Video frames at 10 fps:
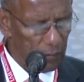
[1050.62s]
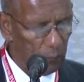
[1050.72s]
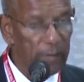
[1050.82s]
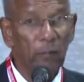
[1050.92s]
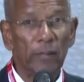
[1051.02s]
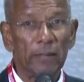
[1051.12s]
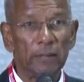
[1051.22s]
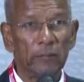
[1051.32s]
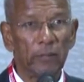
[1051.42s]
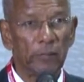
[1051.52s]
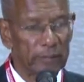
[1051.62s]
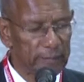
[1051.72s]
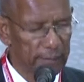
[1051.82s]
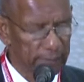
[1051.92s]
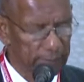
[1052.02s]
We are well on the way with
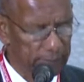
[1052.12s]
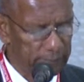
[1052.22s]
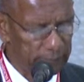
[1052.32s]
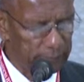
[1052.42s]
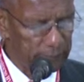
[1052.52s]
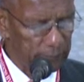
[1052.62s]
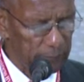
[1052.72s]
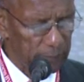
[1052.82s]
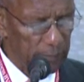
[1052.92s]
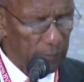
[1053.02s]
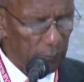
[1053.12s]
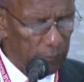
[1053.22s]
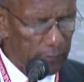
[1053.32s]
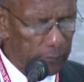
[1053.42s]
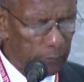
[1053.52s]
that.
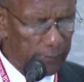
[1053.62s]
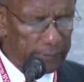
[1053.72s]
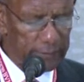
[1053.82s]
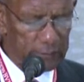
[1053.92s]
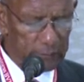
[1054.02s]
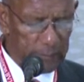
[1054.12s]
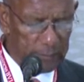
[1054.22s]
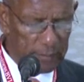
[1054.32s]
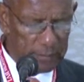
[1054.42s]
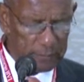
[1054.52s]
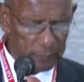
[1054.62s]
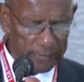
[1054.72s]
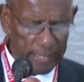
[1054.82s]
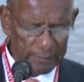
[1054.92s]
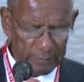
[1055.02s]
We are providing entrepreneurs
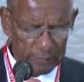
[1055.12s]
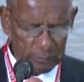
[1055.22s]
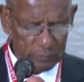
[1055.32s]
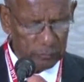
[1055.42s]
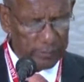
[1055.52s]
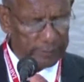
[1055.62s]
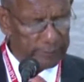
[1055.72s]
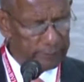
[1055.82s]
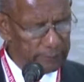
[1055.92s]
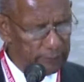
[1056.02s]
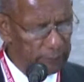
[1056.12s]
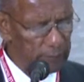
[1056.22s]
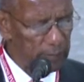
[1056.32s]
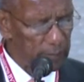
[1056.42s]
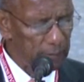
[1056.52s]
with access to training,
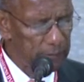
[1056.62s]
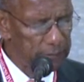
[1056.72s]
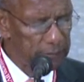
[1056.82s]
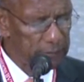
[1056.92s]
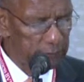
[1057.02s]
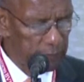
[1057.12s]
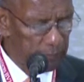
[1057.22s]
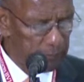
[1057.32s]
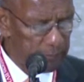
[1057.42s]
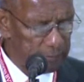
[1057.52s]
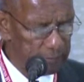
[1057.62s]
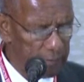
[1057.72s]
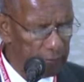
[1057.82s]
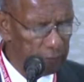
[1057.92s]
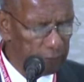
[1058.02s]
business development,
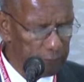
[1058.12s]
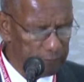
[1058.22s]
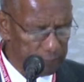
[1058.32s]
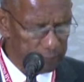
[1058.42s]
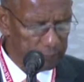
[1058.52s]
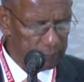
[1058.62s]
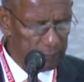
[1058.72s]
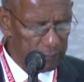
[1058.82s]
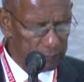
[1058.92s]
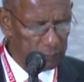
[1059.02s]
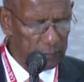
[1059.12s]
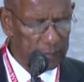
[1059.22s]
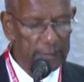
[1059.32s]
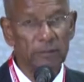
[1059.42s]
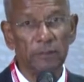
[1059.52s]
and funding through the
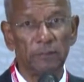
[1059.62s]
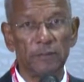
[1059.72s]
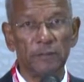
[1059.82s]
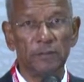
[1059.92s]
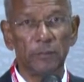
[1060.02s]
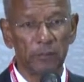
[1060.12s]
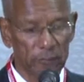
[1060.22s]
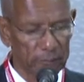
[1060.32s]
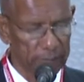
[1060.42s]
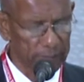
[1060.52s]
National Business Bureau.